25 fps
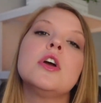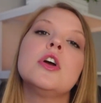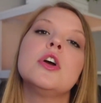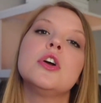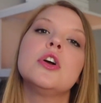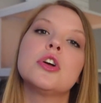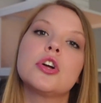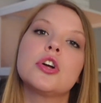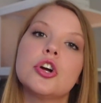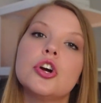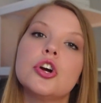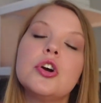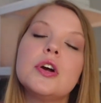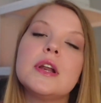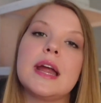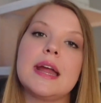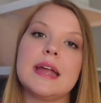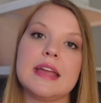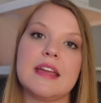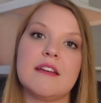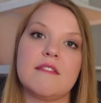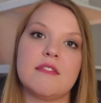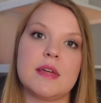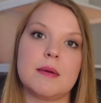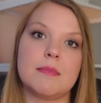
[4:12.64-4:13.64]
could I
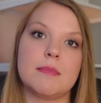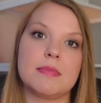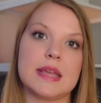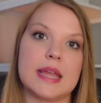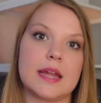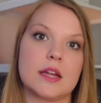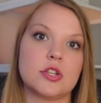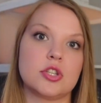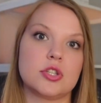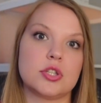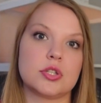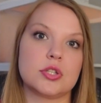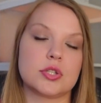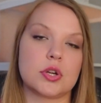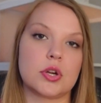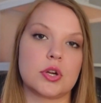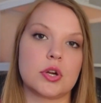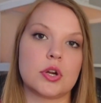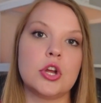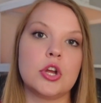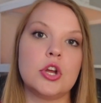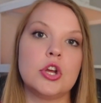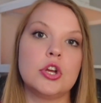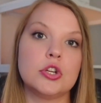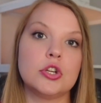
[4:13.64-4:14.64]
give them the
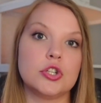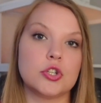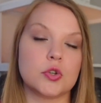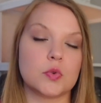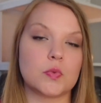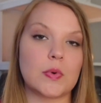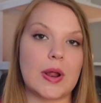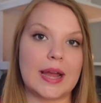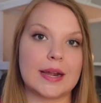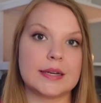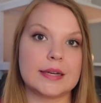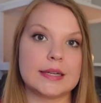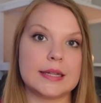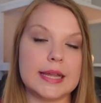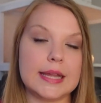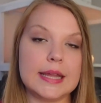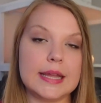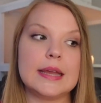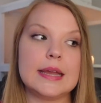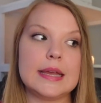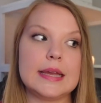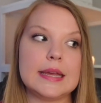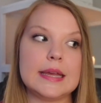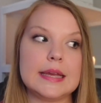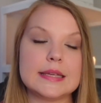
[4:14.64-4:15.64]
answer directly?
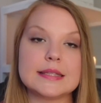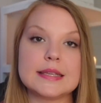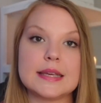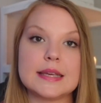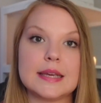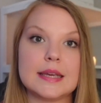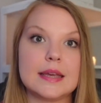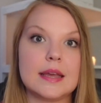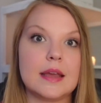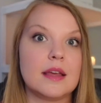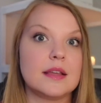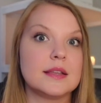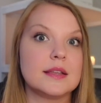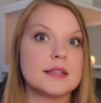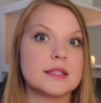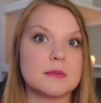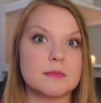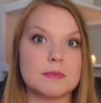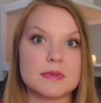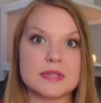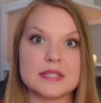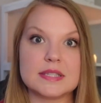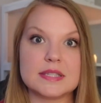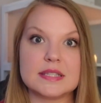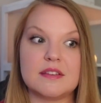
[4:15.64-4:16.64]
Is it
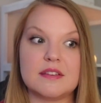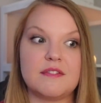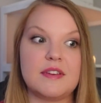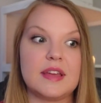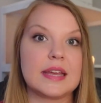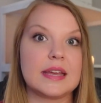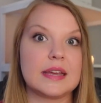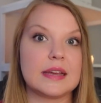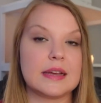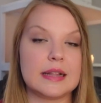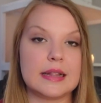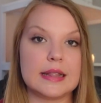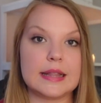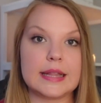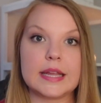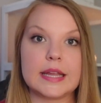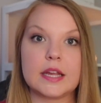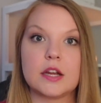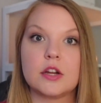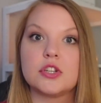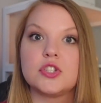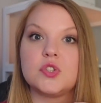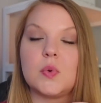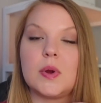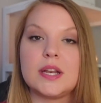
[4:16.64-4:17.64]
specific,
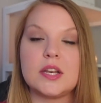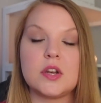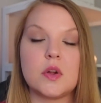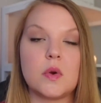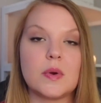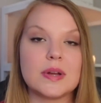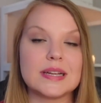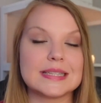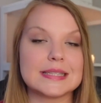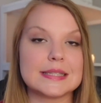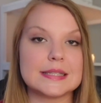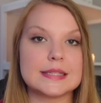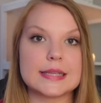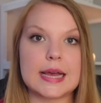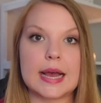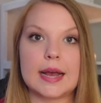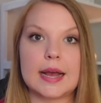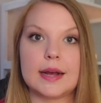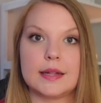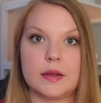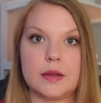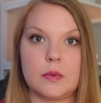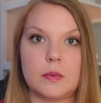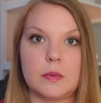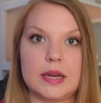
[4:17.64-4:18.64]
clear? Do I know
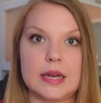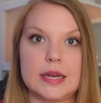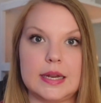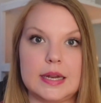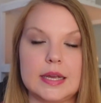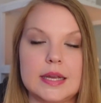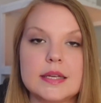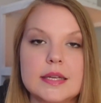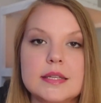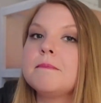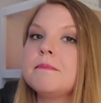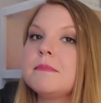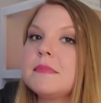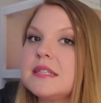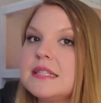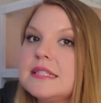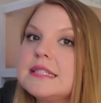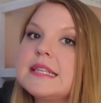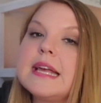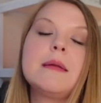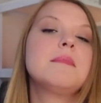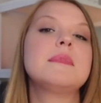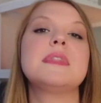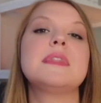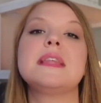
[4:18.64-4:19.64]
exactly what it is?
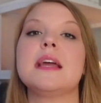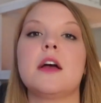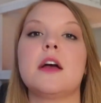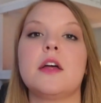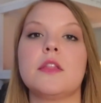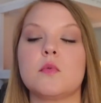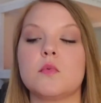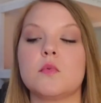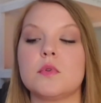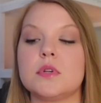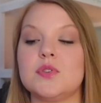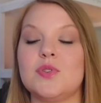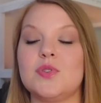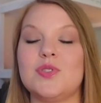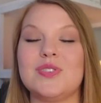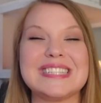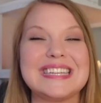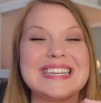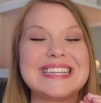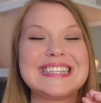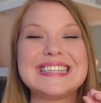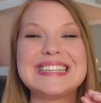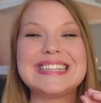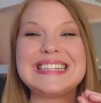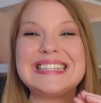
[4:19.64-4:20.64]
Same thing on the result.
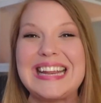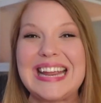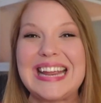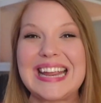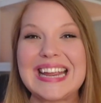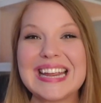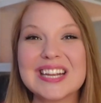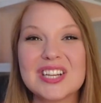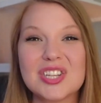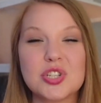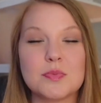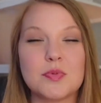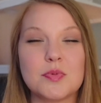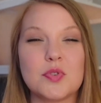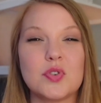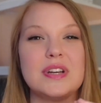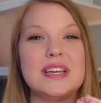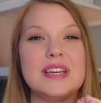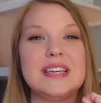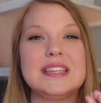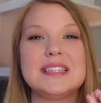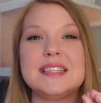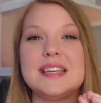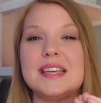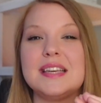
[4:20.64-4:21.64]
Is it tangible?
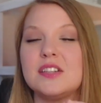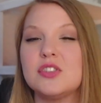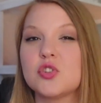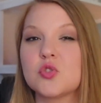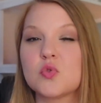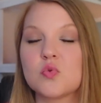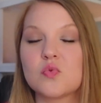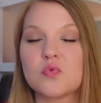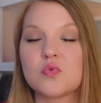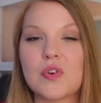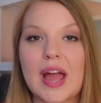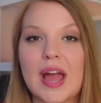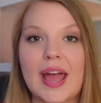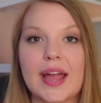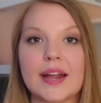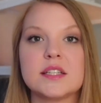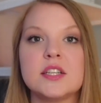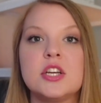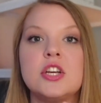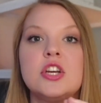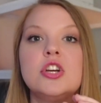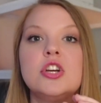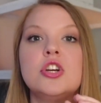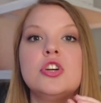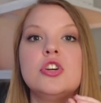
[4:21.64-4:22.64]
Is it direct?
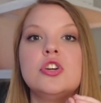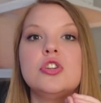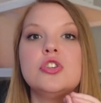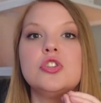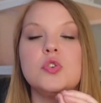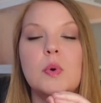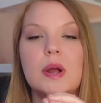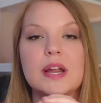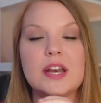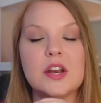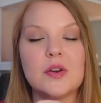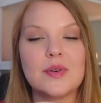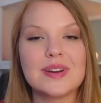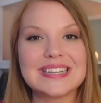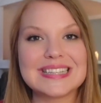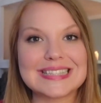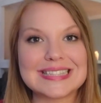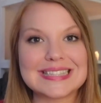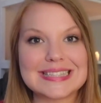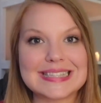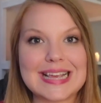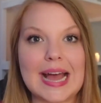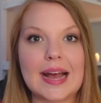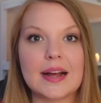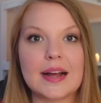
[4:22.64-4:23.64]
Do I know
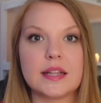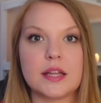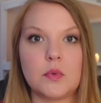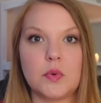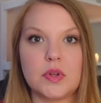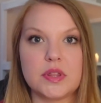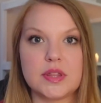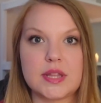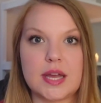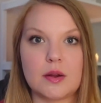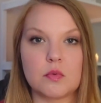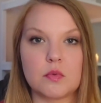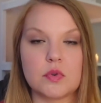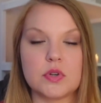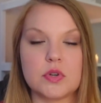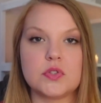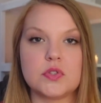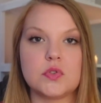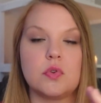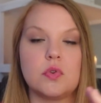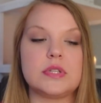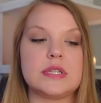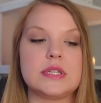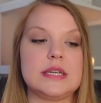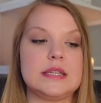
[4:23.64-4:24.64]
exactly what that
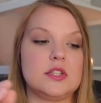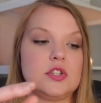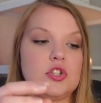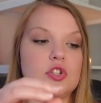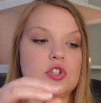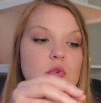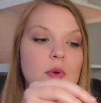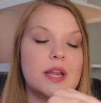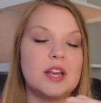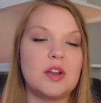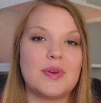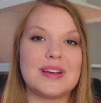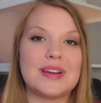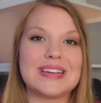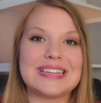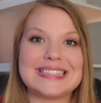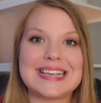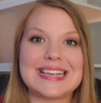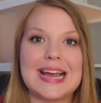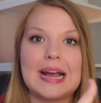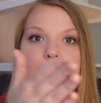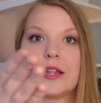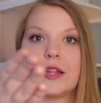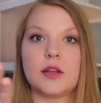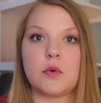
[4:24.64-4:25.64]
result is? Do I know
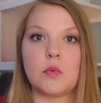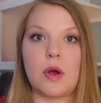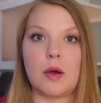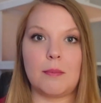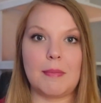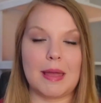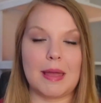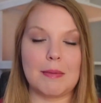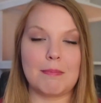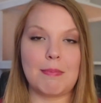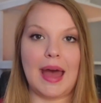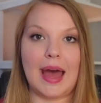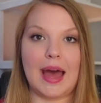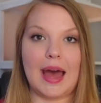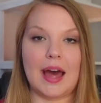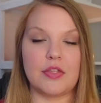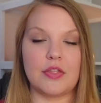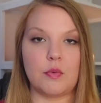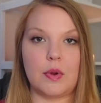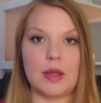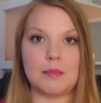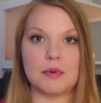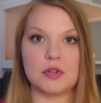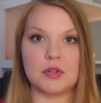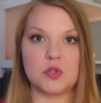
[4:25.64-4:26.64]
exactly what my
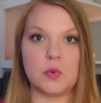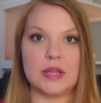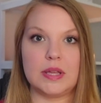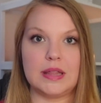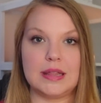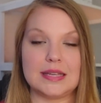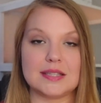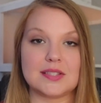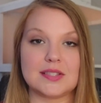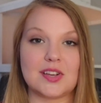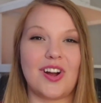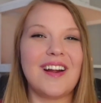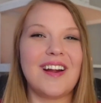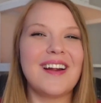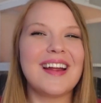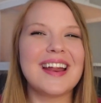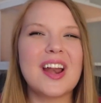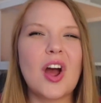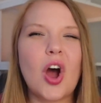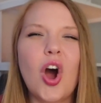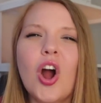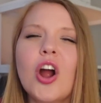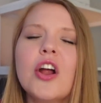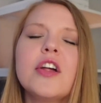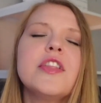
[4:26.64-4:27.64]
pathway between these are? And
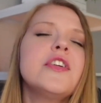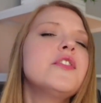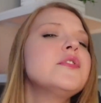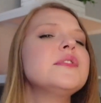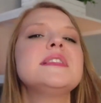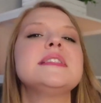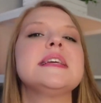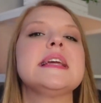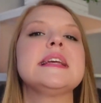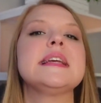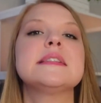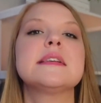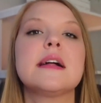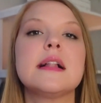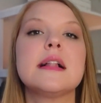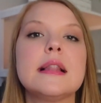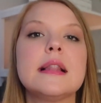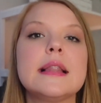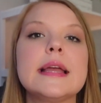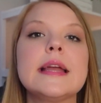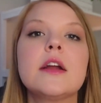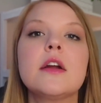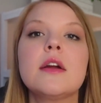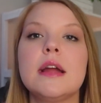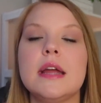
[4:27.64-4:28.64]
are those things
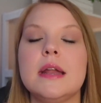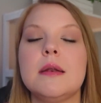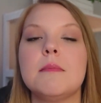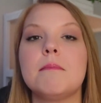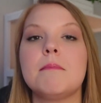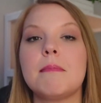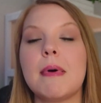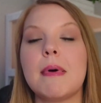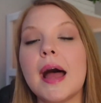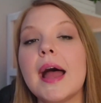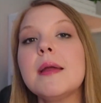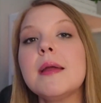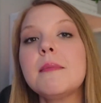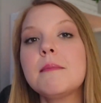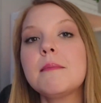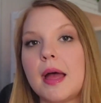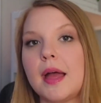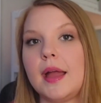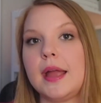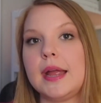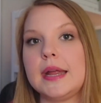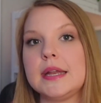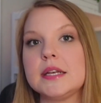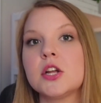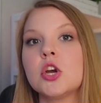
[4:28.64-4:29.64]
clear in my
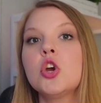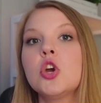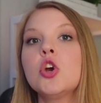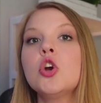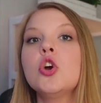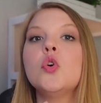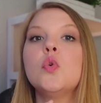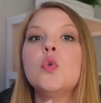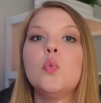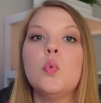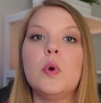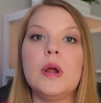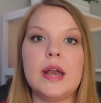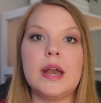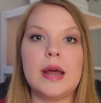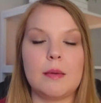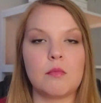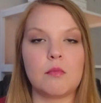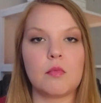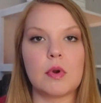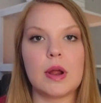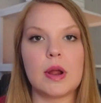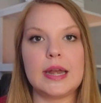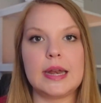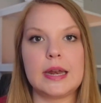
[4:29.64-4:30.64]
mind when
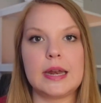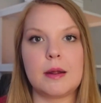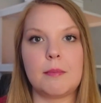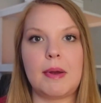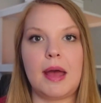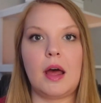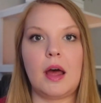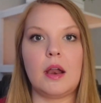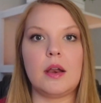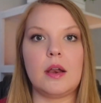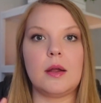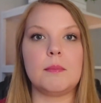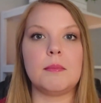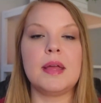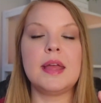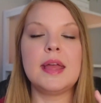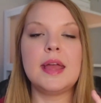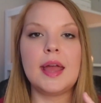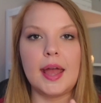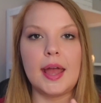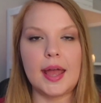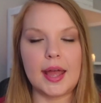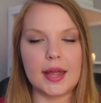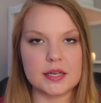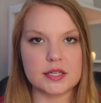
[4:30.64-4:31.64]
I'm writing about them
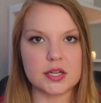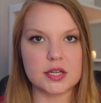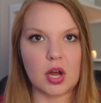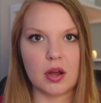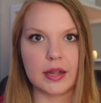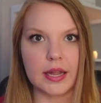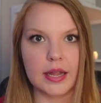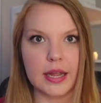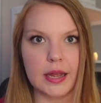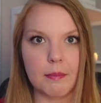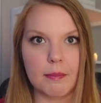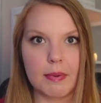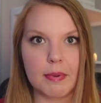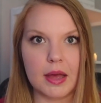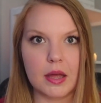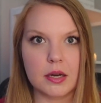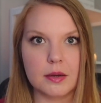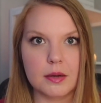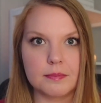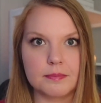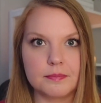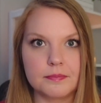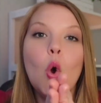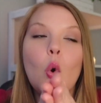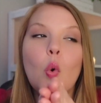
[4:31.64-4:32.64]
and talking about
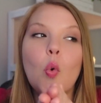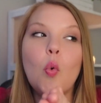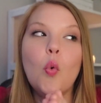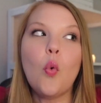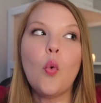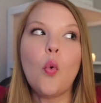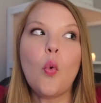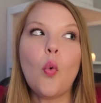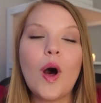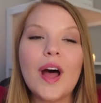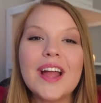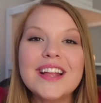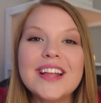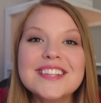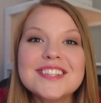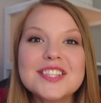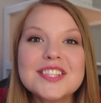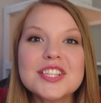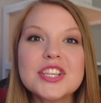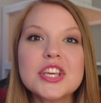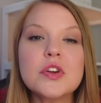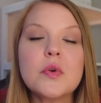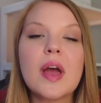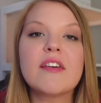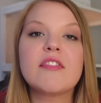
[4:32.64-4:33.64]
them?
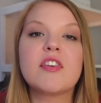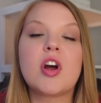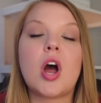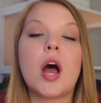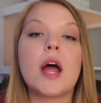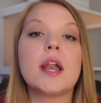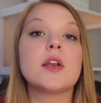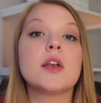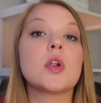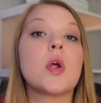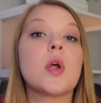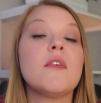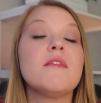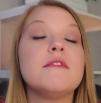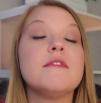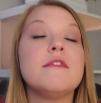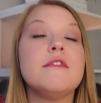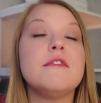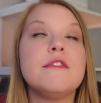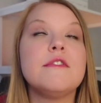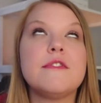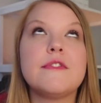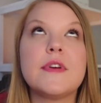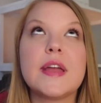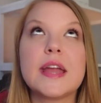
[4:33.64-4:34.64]
Once you have gotten
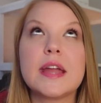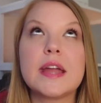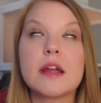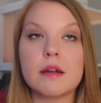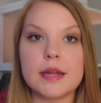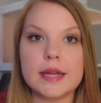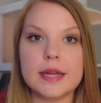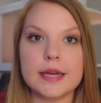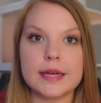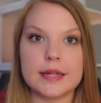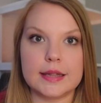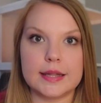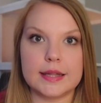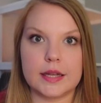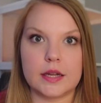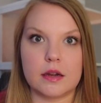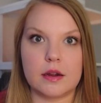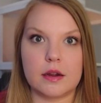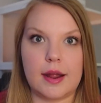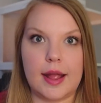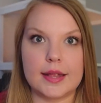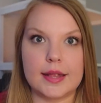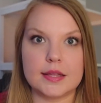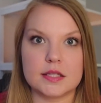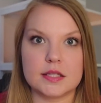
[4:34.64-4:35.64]
very
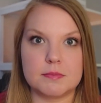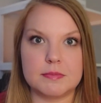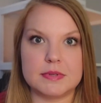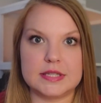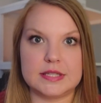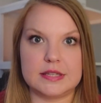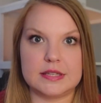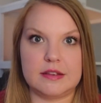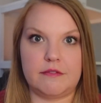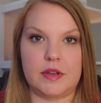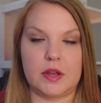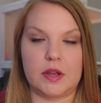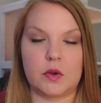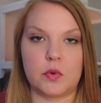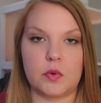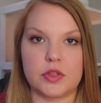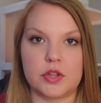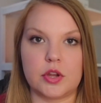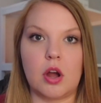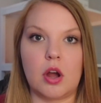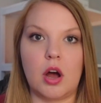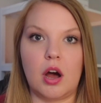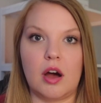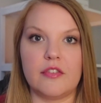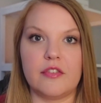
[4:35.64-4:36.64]
clear and specific with
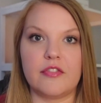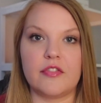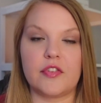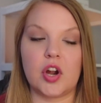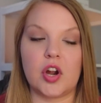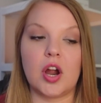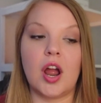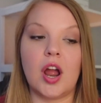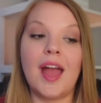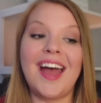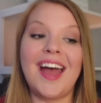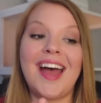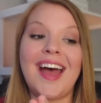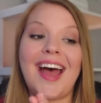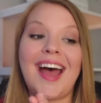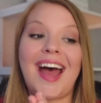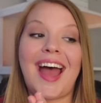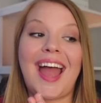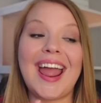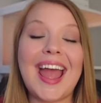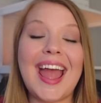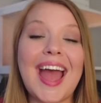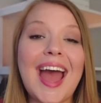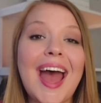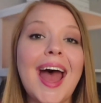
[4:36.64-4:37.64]
your offer,
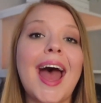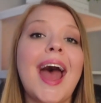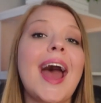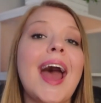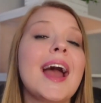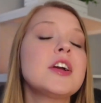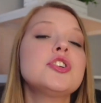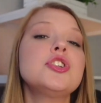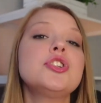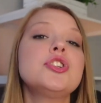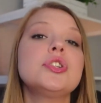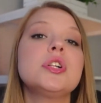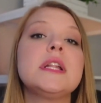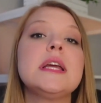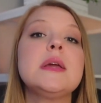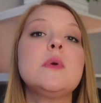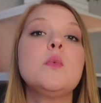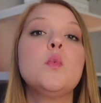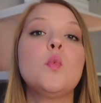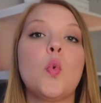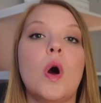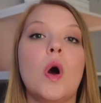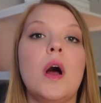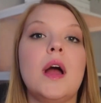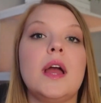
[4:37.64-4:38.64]
I actually
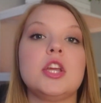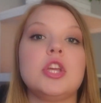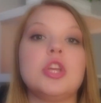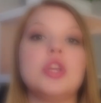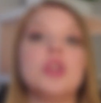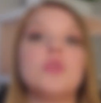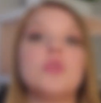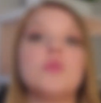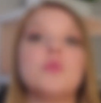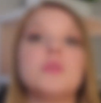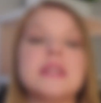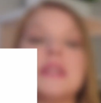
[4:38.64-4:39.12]
want you to